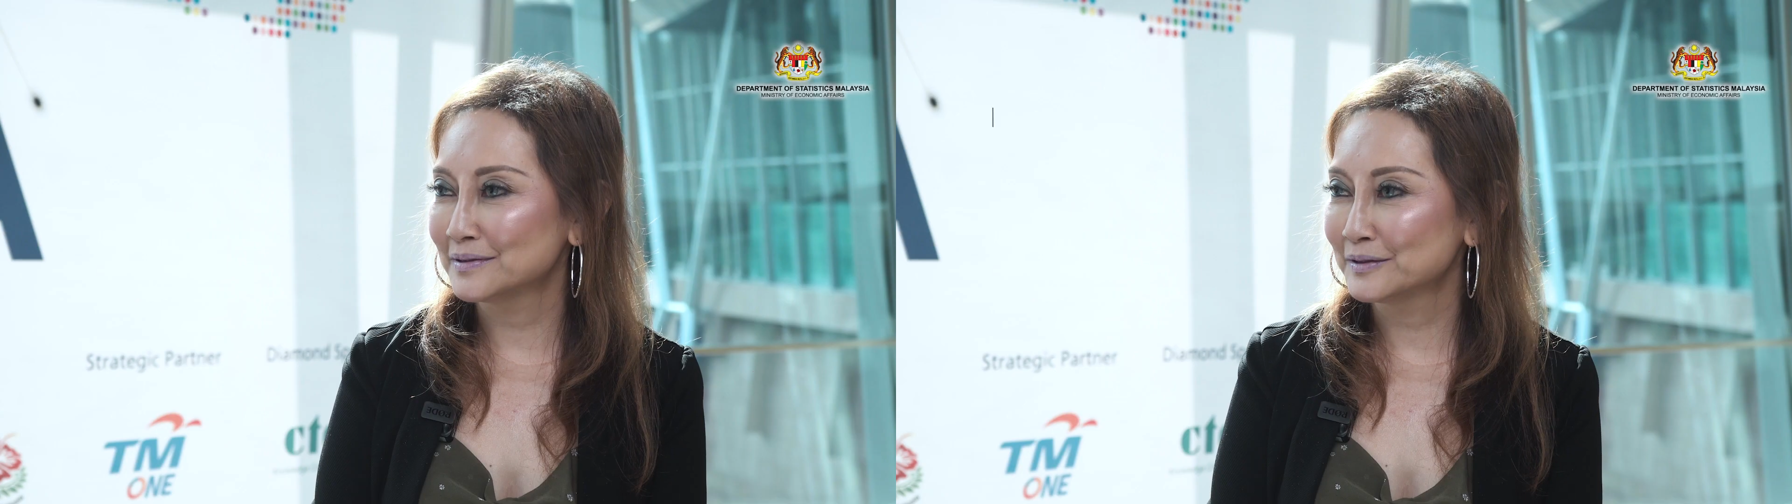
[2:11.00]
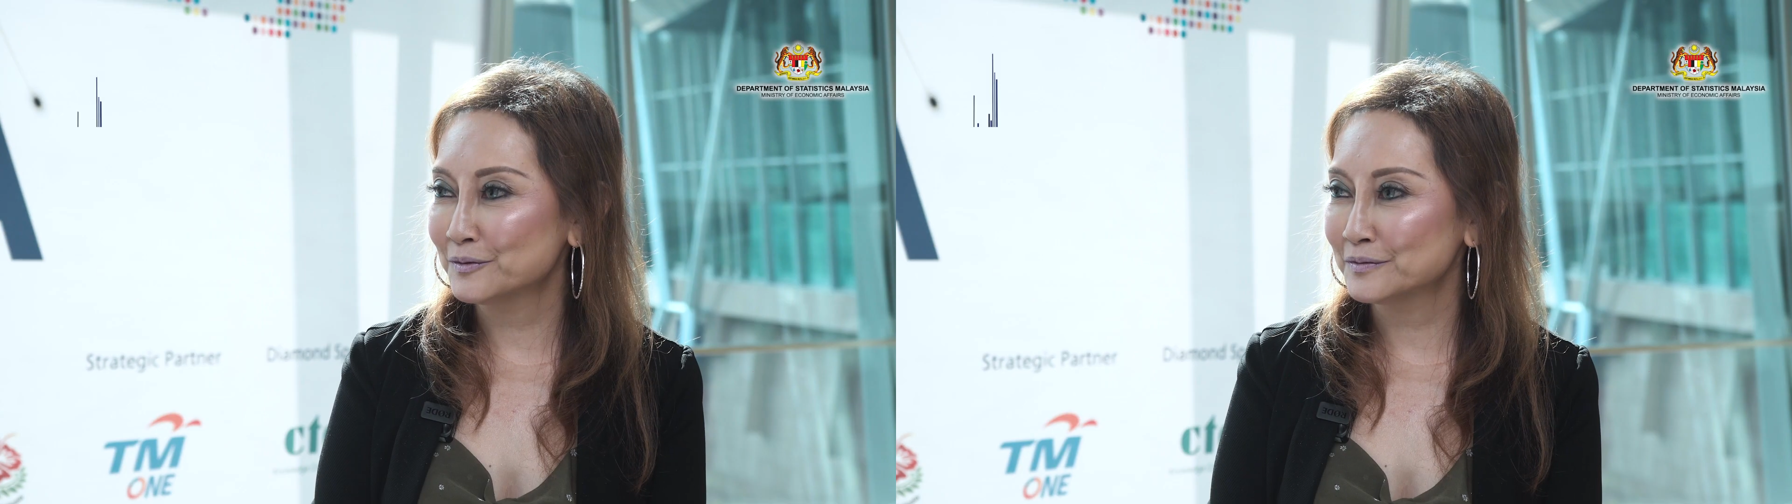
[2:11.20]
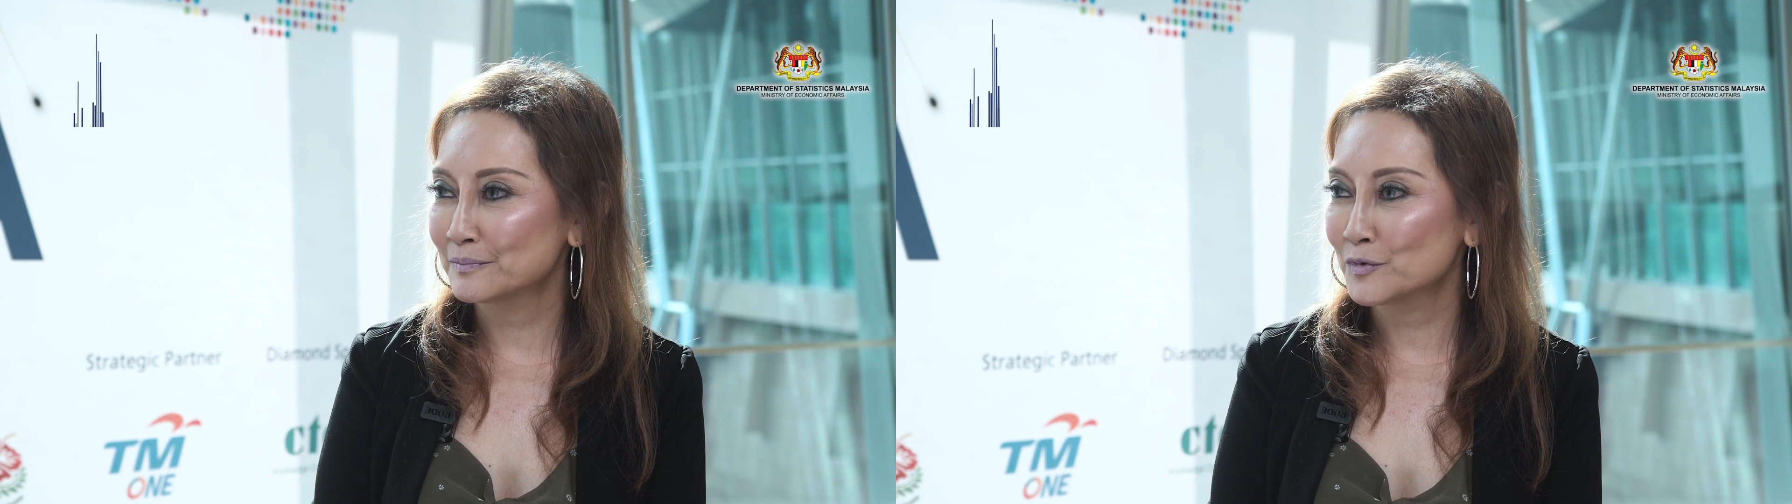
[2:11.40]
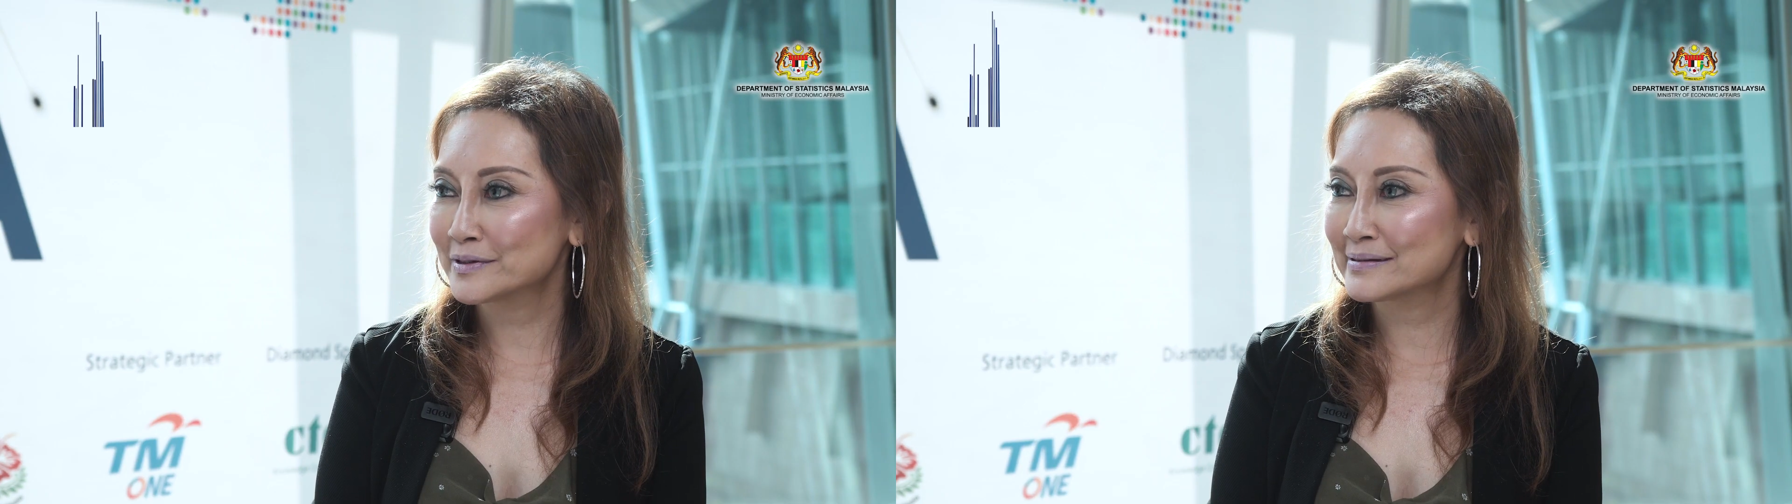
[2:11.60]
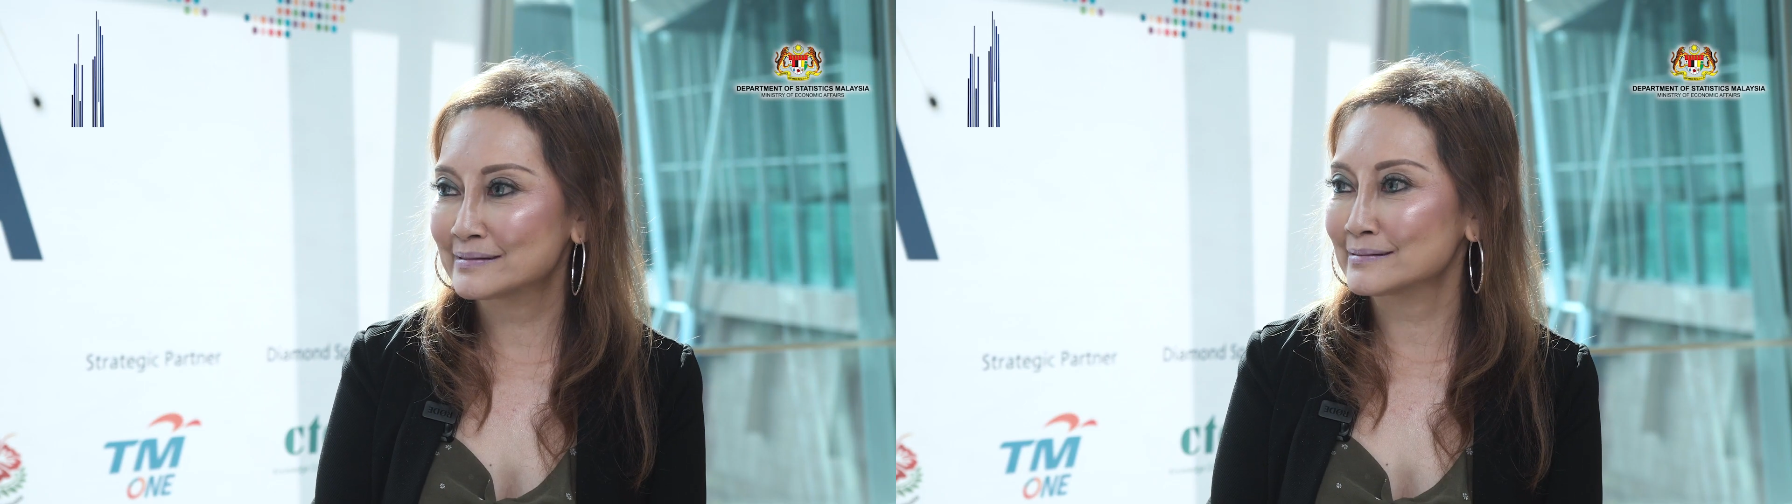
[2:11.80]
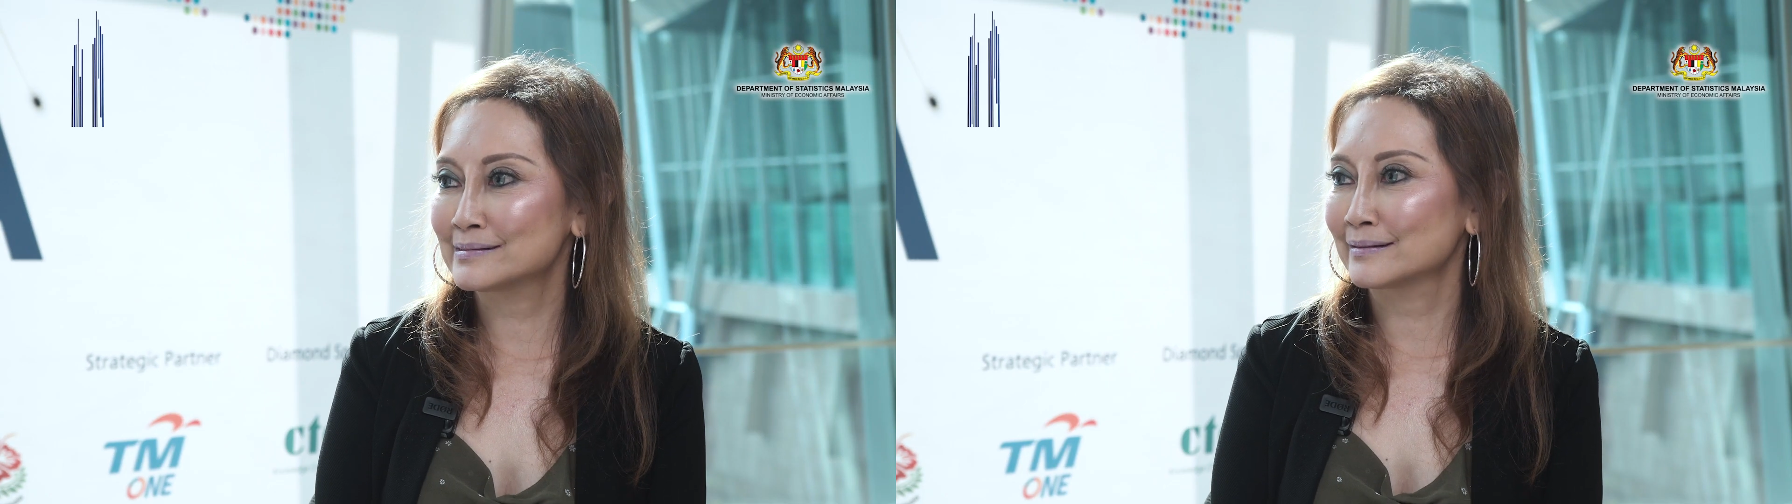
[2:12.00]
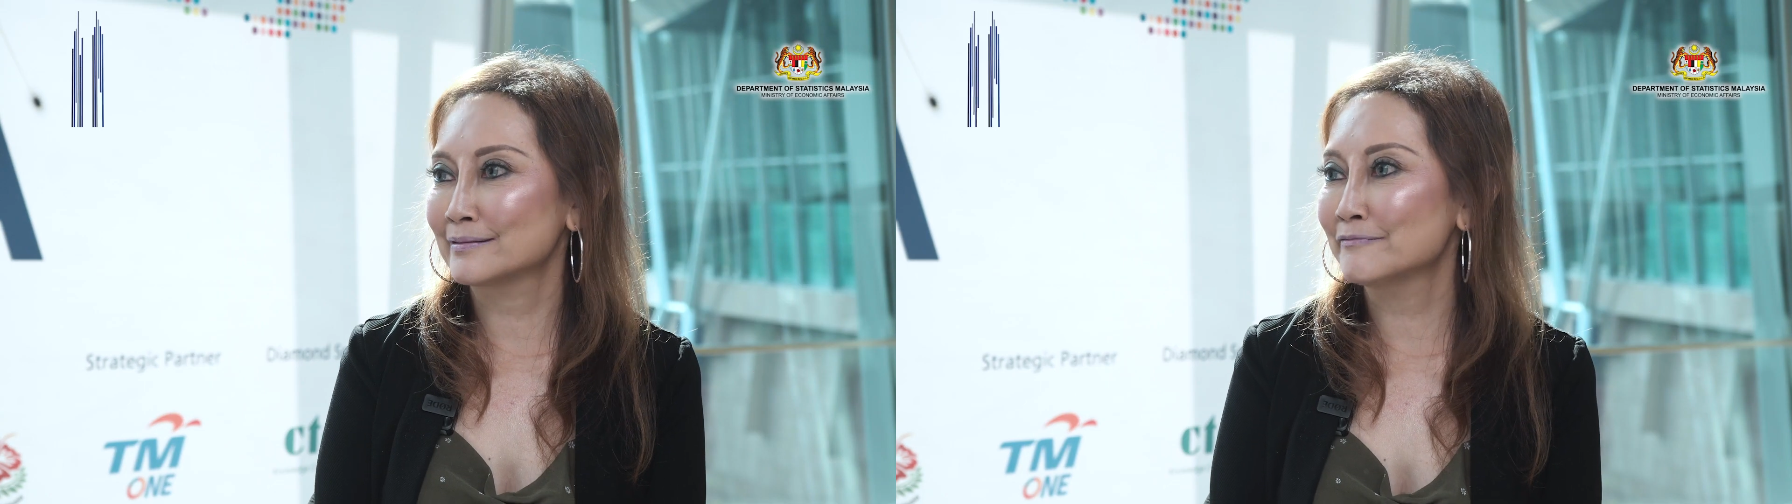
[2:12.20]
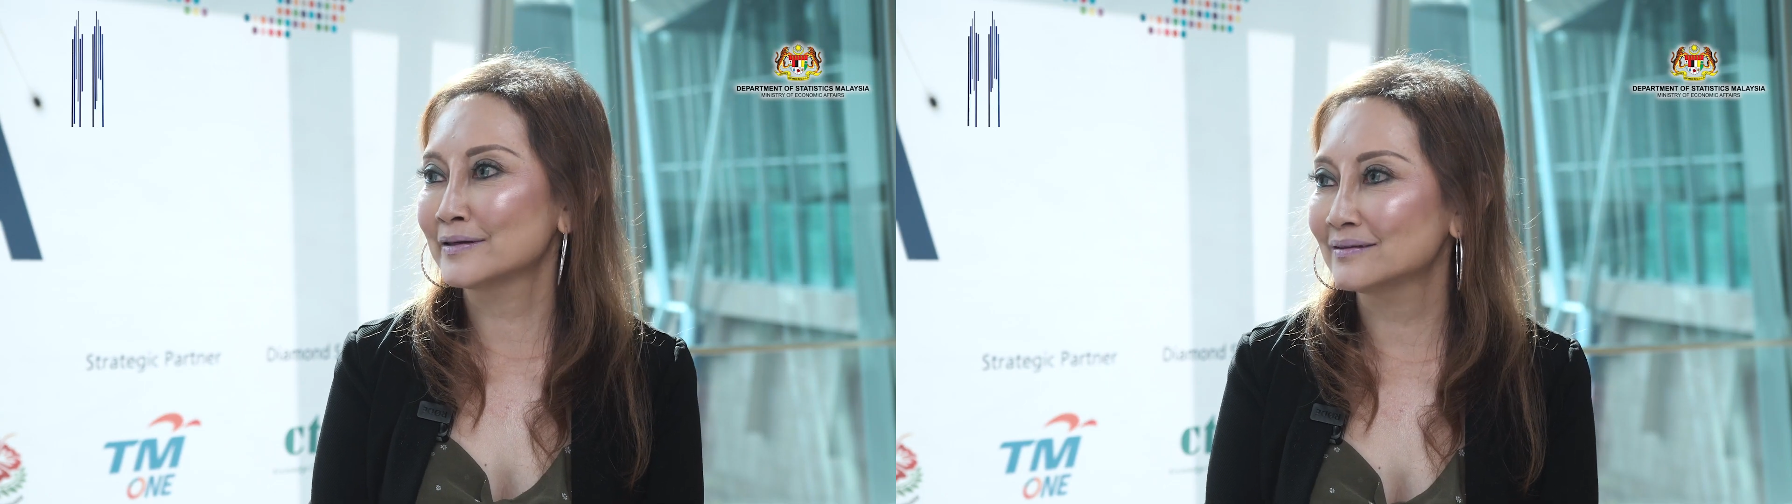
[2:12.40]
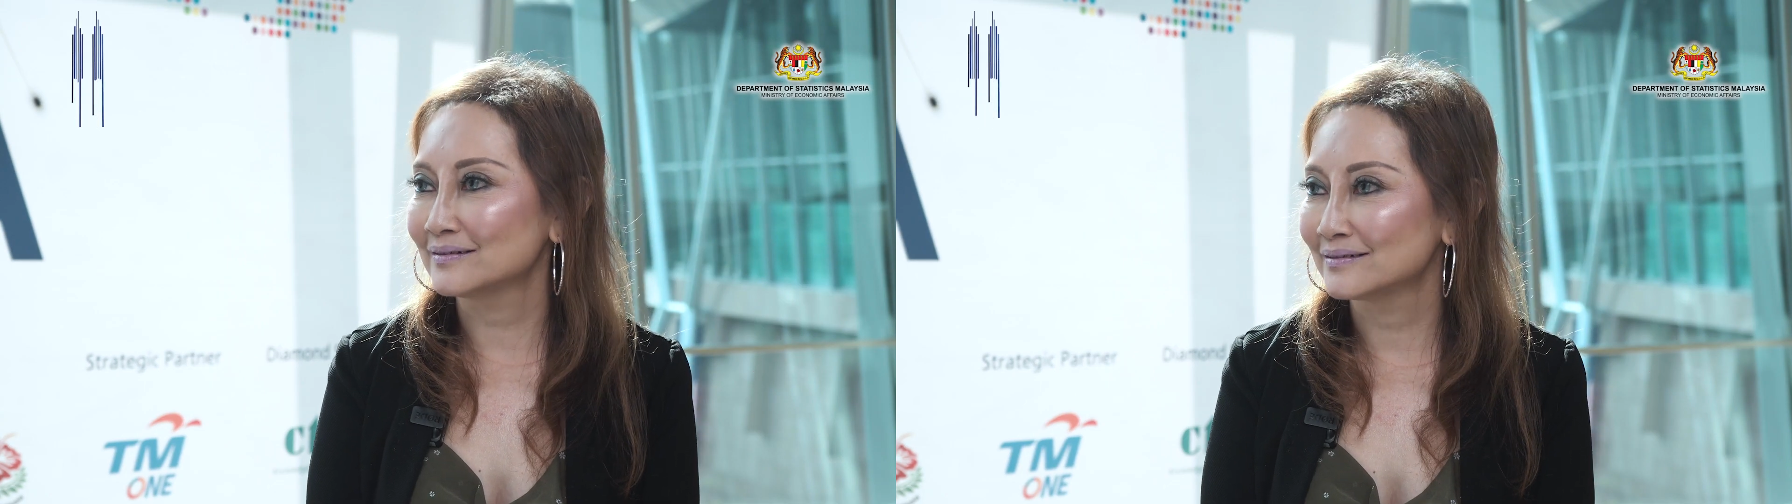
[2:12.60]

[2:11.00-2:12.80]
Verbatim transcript: you know the most Actually, significant?